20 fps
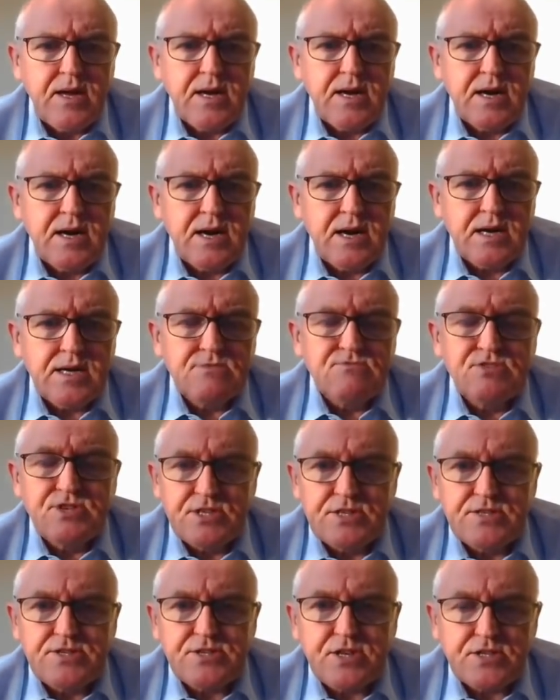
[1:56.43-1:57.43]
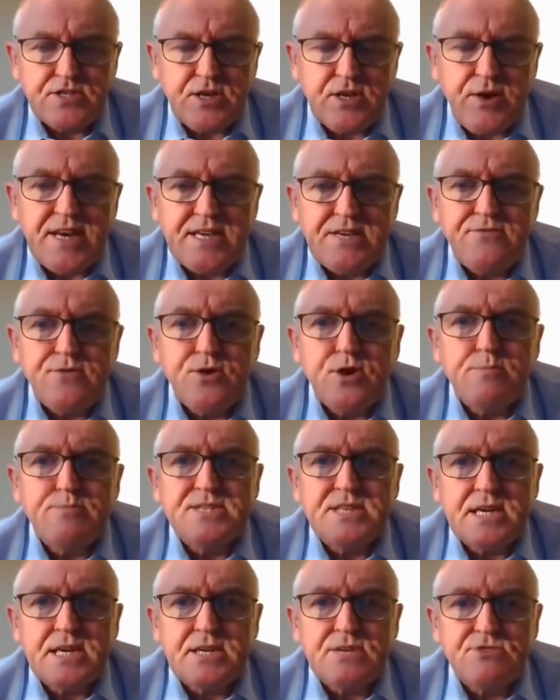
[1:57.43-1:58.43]
So
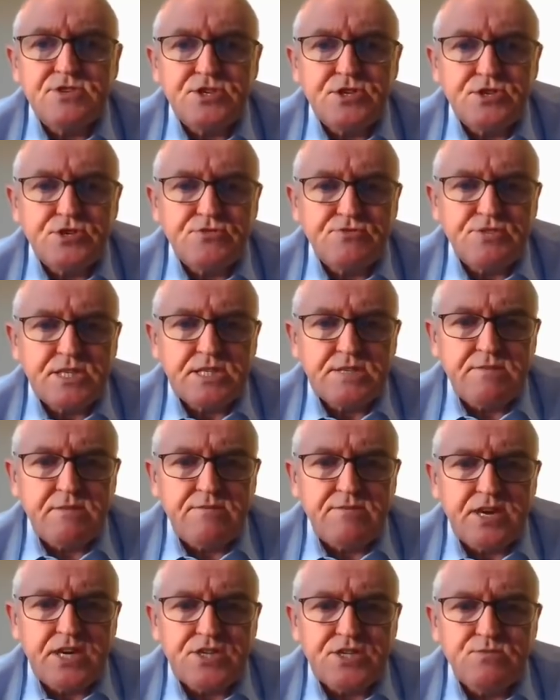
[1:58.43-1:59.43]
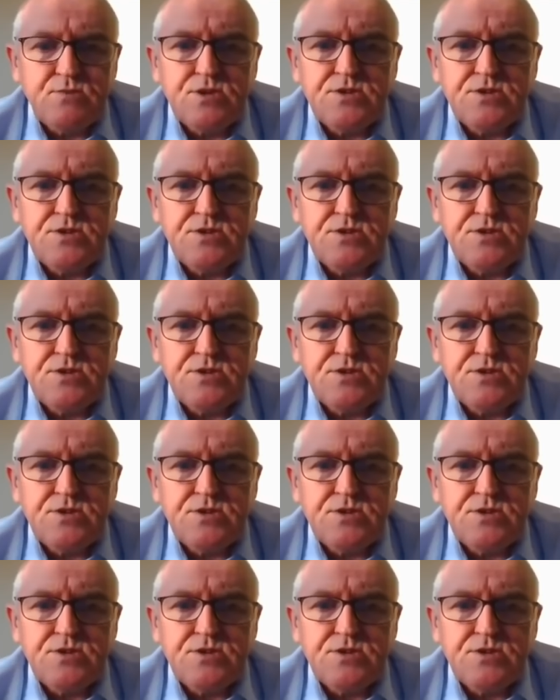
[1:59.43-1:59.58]
84% reduced risk of infection.